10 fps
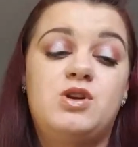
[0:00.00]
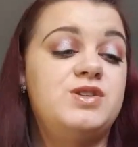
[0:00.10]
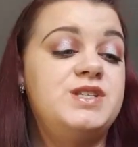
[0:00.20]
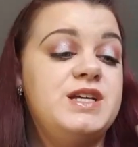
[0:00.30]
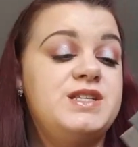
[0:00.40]

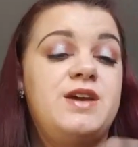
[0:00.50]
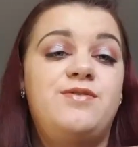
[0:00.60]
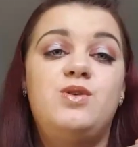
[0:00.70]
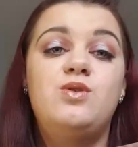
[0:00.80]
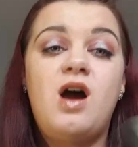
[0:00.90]
glosses,
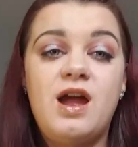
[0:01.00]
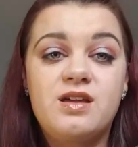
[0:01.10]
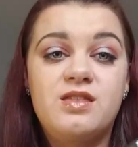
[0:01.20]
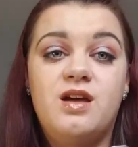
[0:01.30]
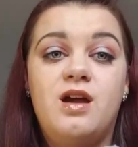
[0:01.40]
if you
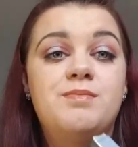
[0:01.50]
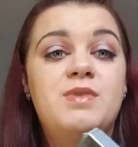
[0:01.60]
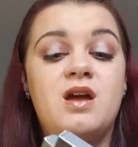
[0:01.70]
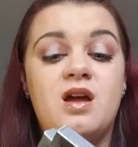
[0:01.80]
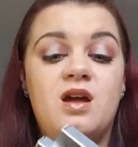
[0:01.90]
like them,
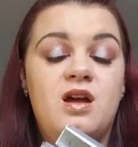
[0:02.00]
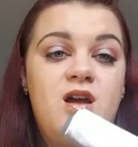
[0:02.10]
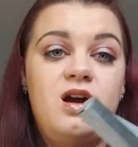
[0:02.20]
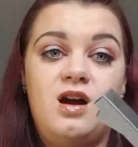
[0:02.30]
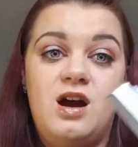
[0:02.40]

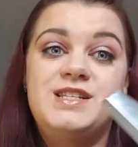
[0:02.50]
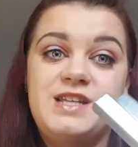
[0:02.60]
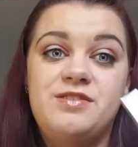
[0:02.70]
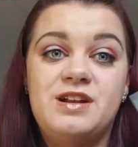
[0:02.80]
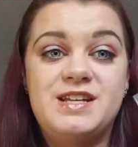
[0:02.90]
I
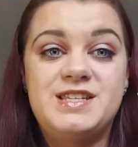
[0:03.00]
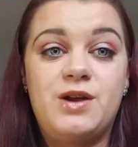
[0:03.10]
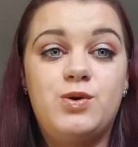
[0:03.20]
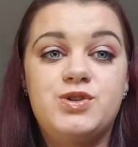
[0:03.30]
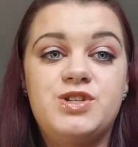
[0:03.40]
definitely say
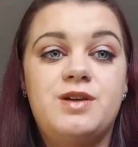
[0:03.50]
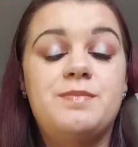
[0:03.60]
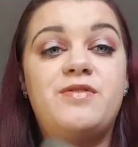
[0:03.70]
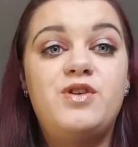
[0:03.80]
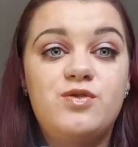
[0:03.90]
order them.
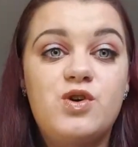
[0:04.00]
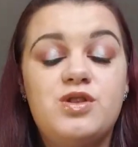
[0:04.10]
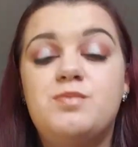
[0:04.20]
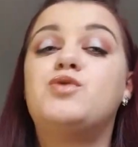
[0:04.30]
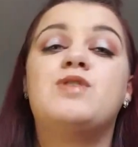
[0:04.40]
If you've got
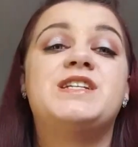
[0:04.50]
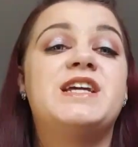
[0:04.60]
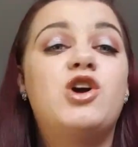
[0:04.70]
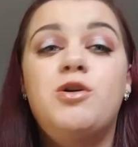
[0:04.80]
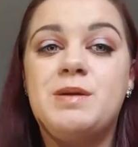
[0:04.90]
them already,
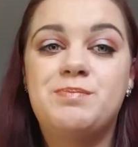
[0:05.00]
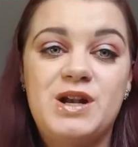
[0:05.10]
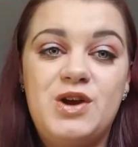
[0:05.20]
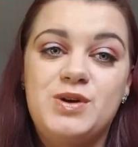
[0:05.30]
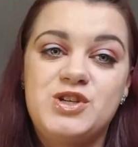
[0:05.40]
comment
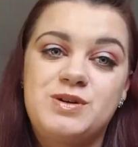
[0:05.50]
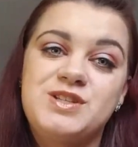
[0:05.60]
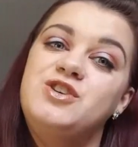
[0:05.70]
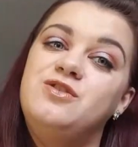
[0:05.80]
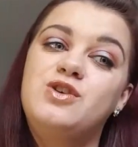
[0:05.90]
below which
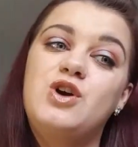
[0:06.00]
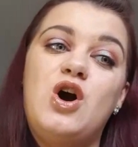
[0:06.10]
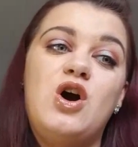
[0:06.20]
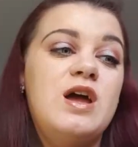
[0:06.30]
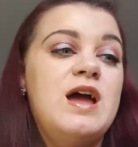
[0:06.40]
ones you've
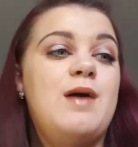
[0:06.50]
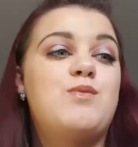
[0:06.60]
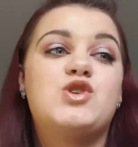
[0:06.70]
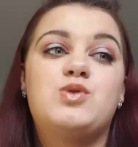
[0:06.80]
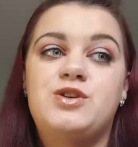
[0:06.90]
got and
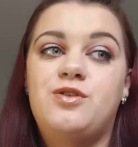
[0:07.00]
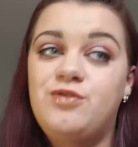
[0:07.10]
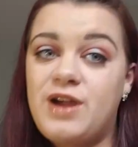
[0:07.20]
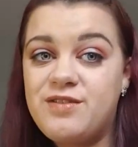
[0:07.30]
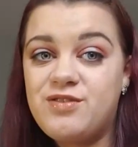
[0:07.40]
which one your
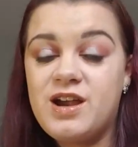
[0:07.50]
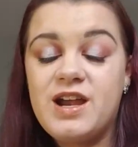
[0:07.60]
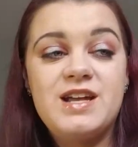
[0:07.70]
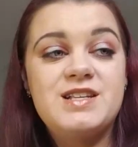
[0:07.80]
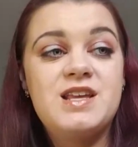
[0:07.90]
favourite
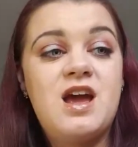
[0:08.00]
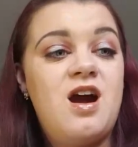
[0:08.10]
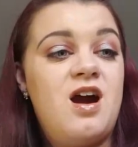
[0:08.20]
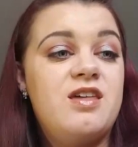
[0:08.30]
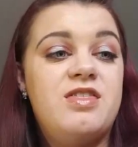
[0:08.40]
is.
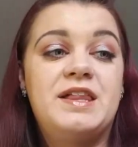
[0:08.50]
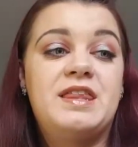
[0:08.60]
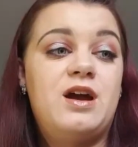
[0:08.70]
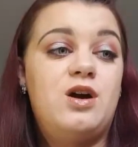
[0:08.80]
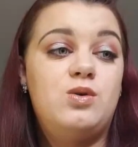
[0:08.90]
I think
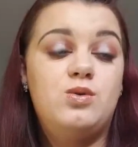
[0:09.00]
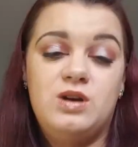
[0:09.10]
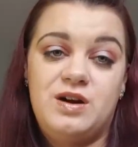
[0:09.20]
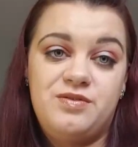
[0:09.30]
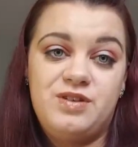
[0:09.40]
they are all
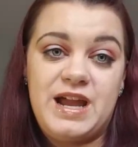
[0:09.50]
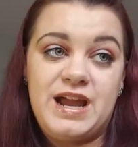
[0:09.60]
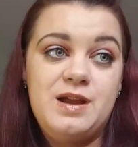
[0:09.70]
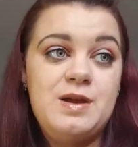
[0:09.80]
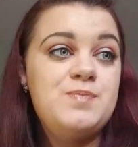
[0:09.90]

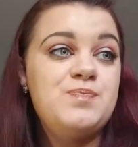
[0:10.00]
lovely.